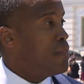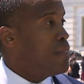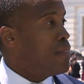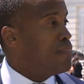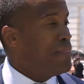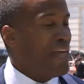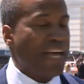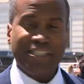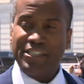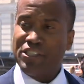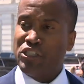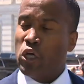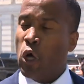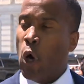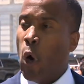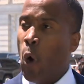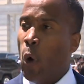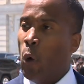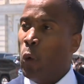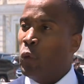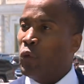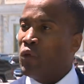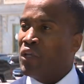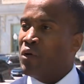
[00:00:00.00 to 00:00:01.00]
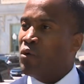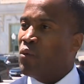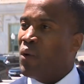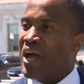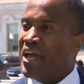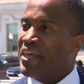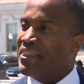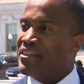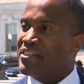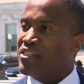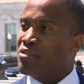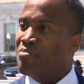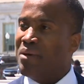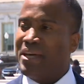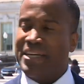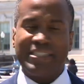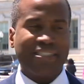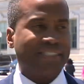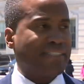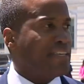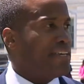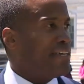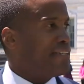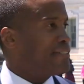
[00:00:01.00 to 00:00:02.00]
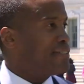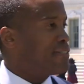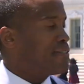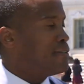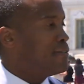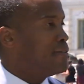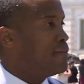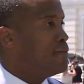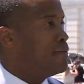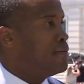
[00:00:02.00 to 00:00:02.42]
That's the only way this makes sense.